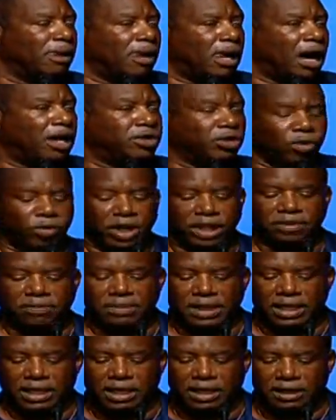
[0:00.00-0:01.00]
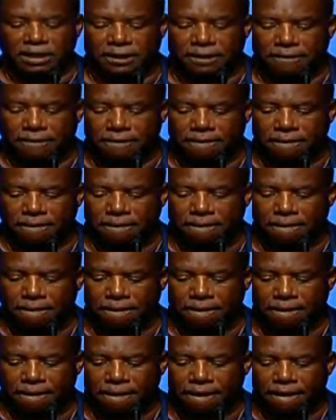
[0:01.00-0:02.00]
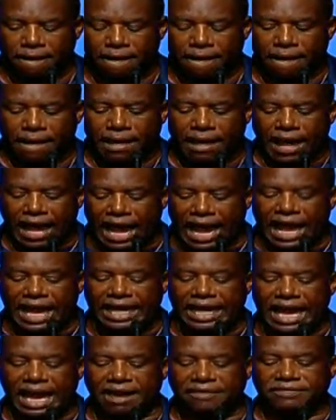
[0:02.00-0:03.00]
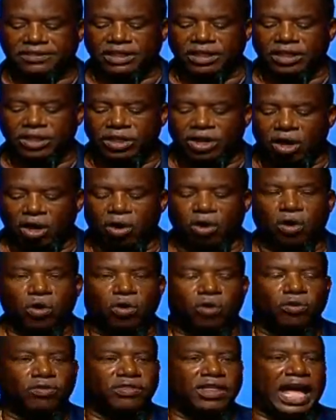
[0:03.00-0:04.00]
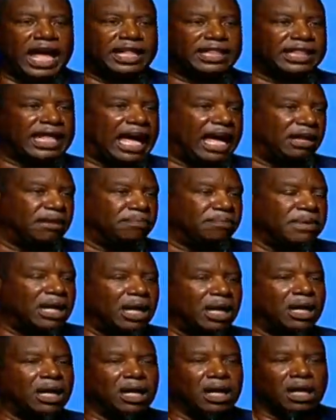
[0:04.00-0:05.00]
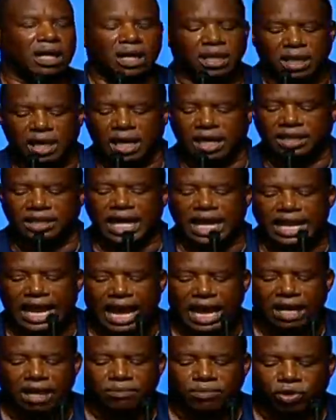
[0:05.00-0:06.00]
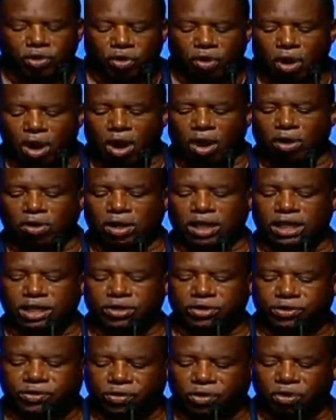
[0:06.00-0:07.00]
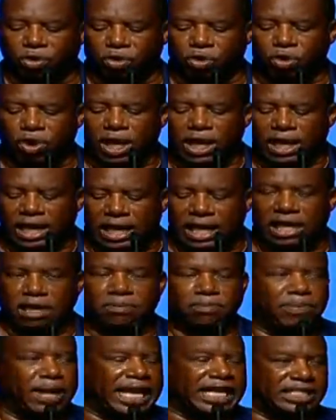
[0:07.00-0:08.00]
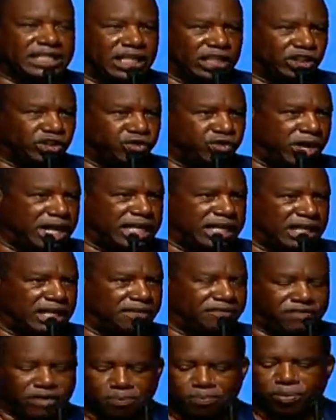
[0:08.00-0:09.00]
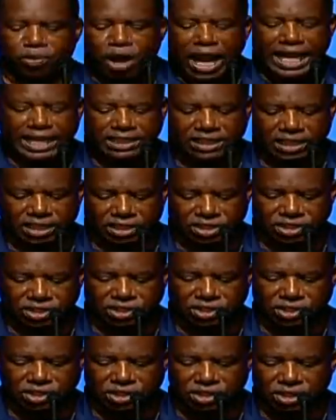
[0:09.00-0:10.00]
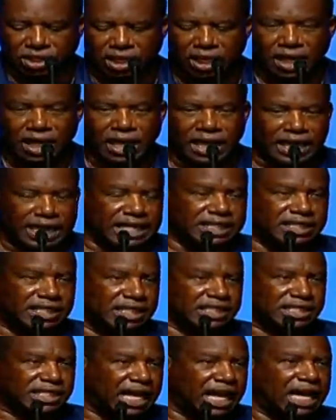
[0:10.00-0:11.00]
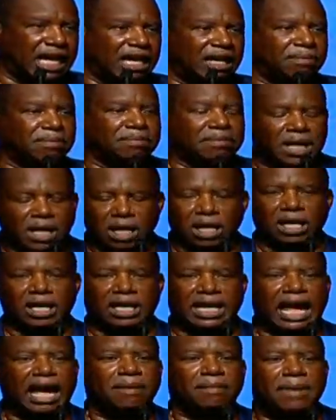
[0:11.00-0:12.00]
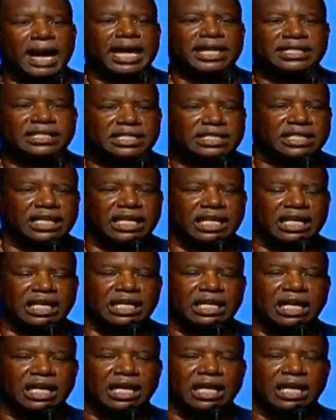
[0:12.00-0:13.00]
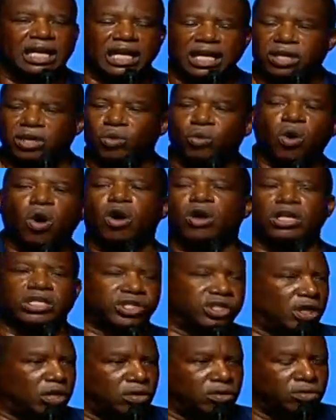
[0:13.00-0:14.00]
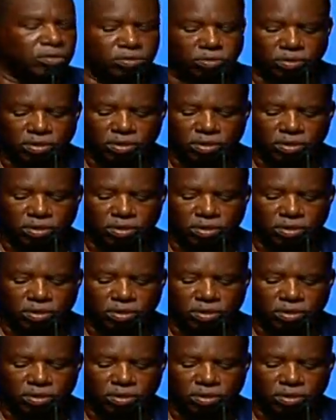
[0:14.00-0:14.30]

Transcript: Are you with me here? I have to know that that mud that I am crawling through in basic training for practice is the same mud I might see in the war zone.